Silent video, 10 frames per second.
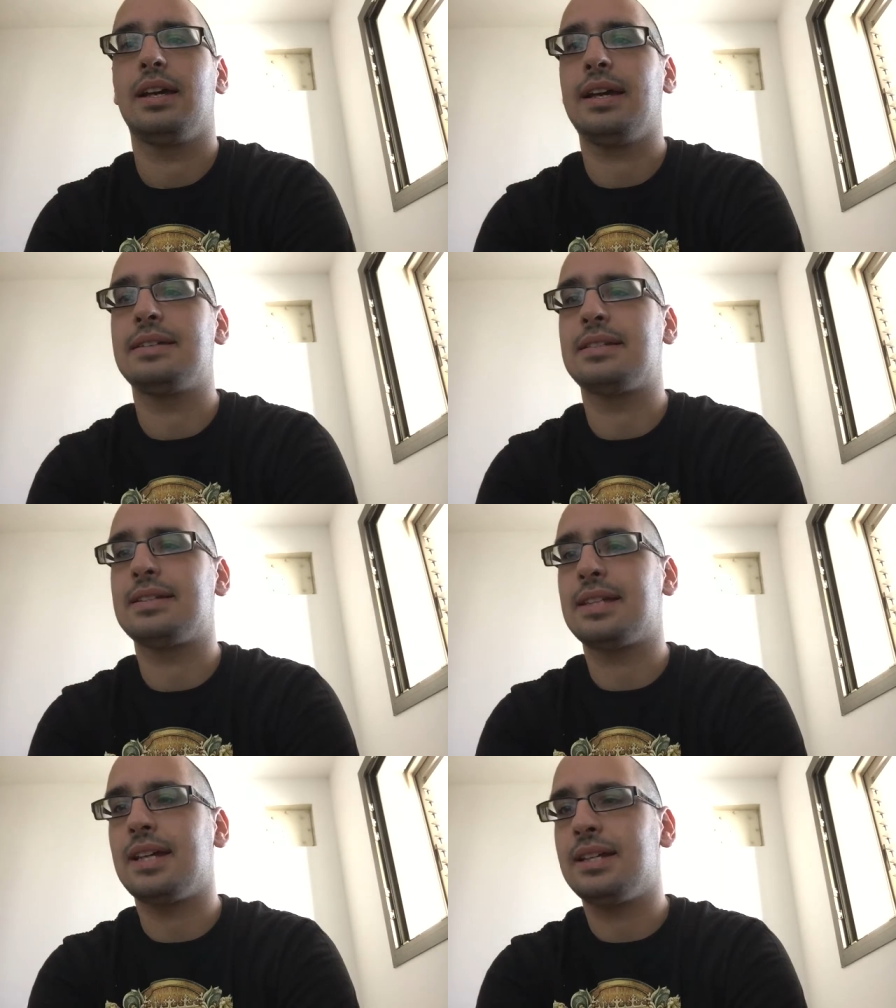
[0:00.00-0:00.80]
has
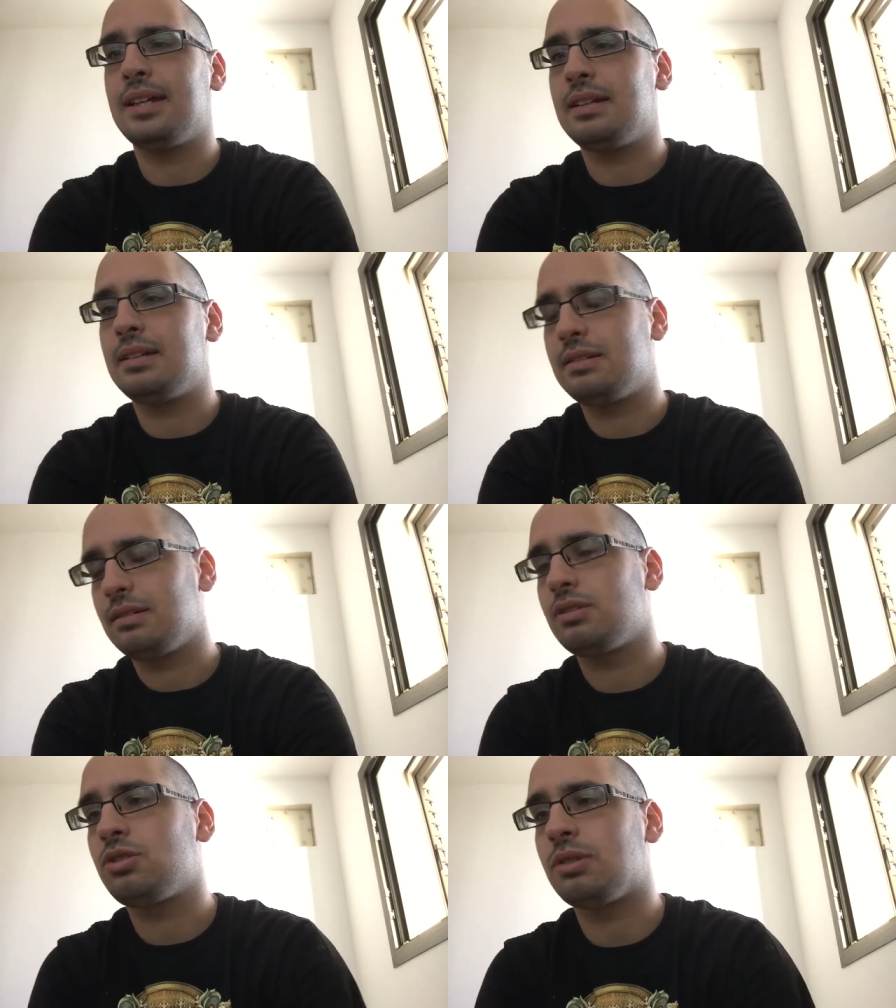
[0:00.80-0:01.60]
decided
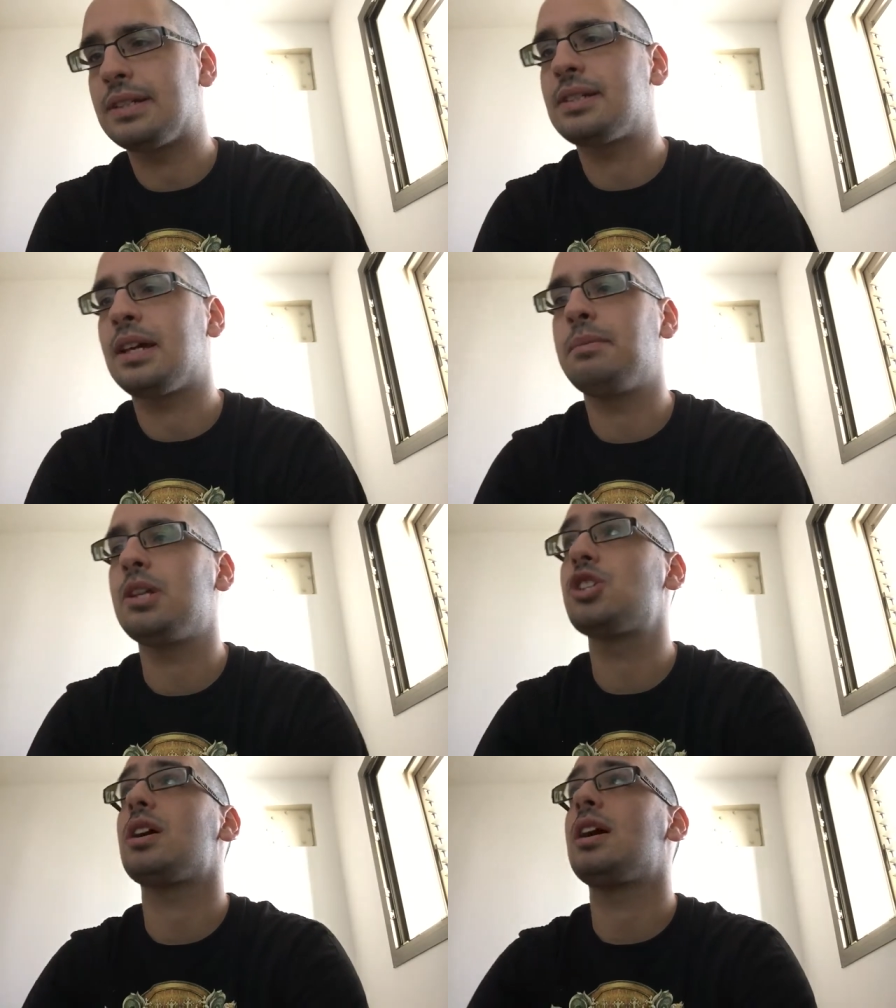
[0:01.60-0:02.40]
to
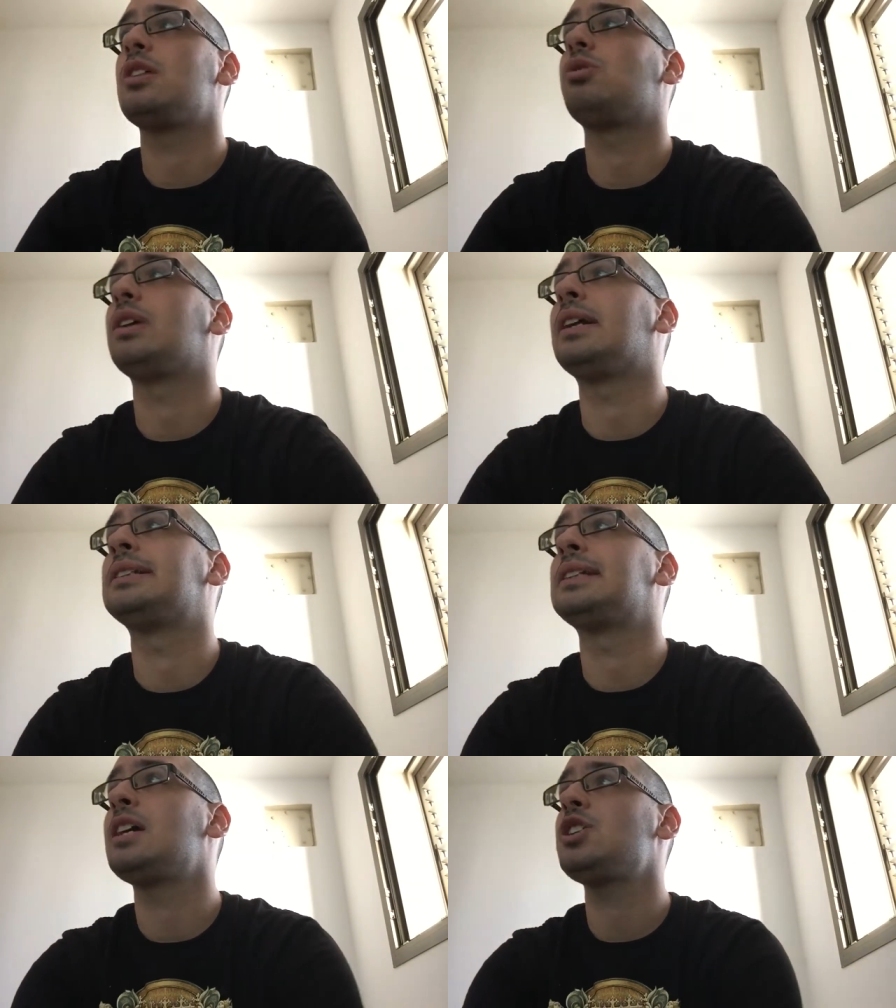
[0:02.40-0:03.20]
establish an
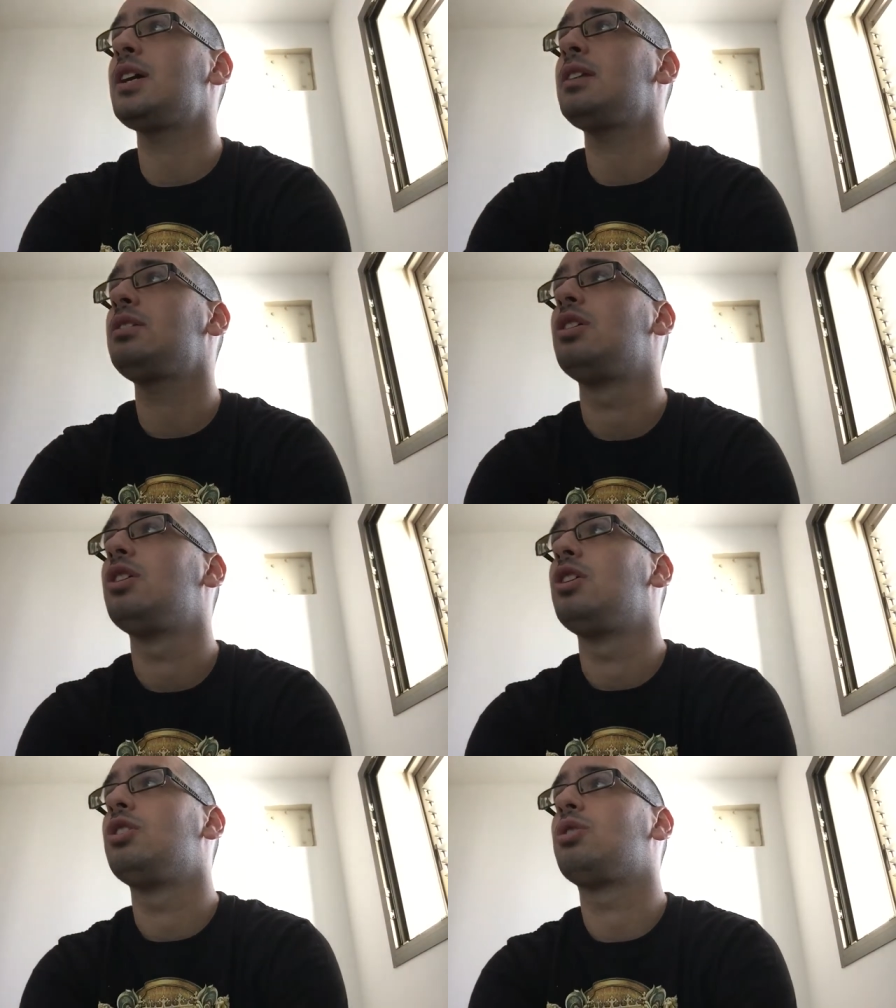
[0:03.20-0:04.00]
organization
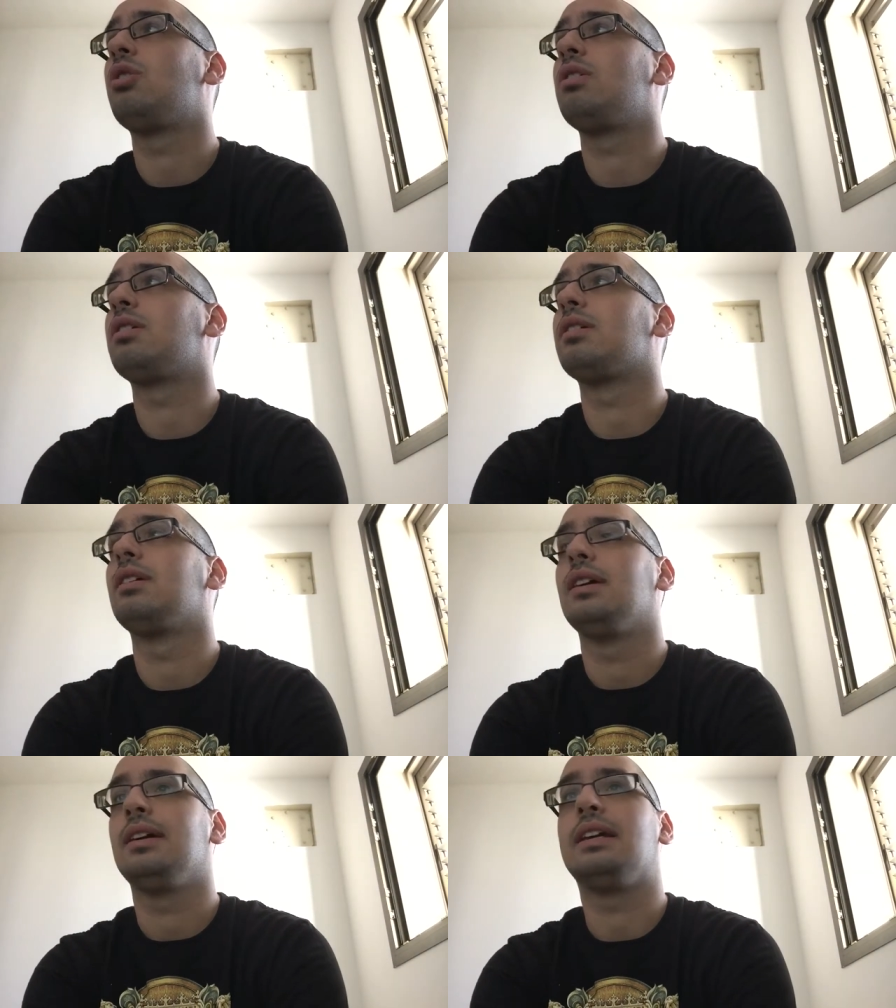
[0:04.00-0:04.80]
called
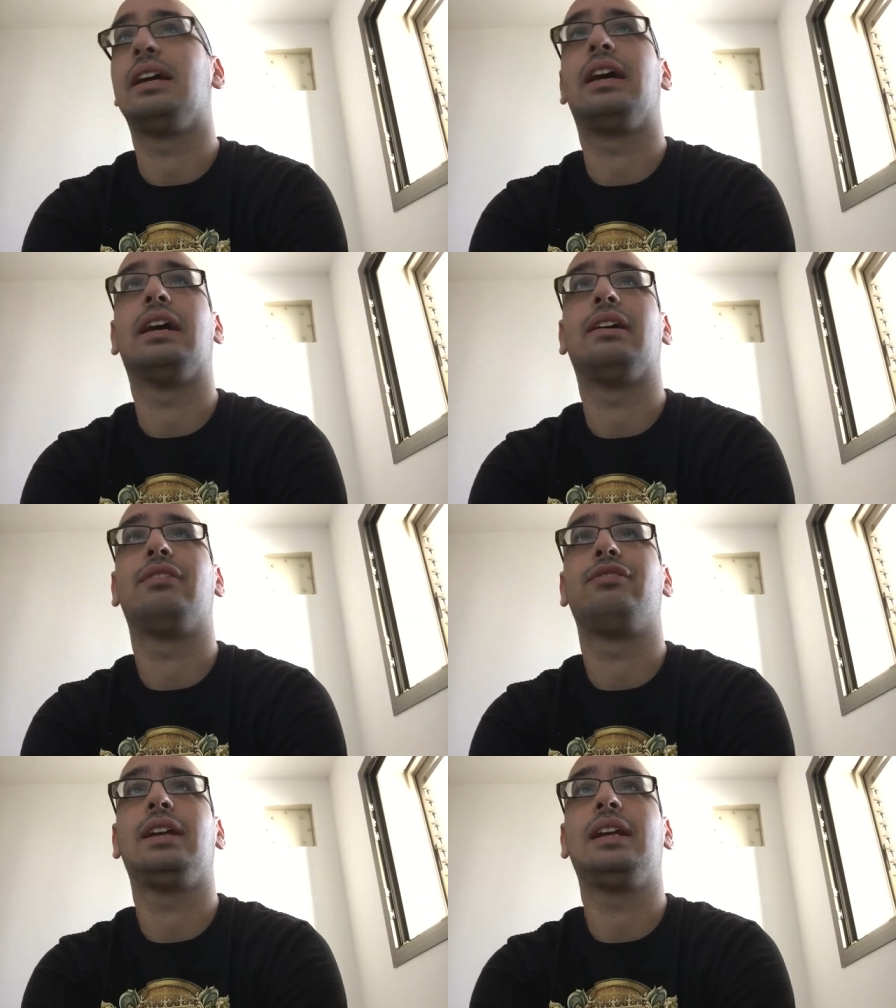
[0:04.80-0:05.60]
the
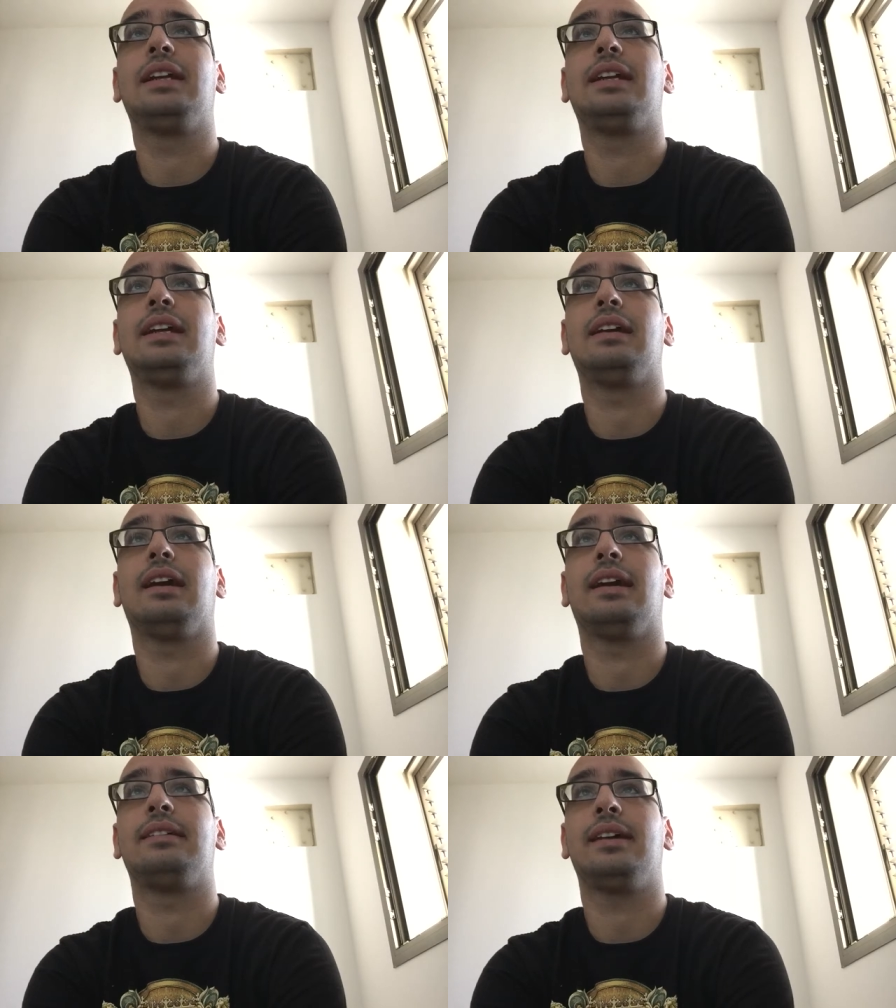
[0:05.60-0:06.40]
Filiki
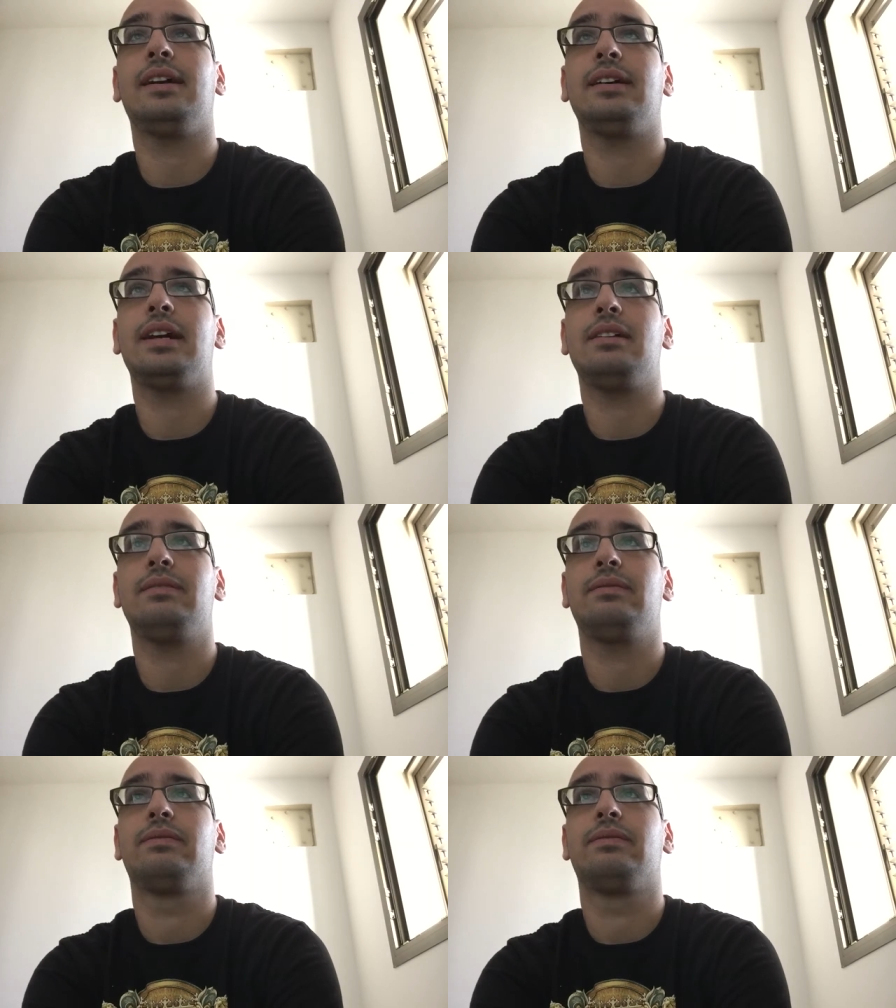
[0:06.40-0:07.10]
Eteria.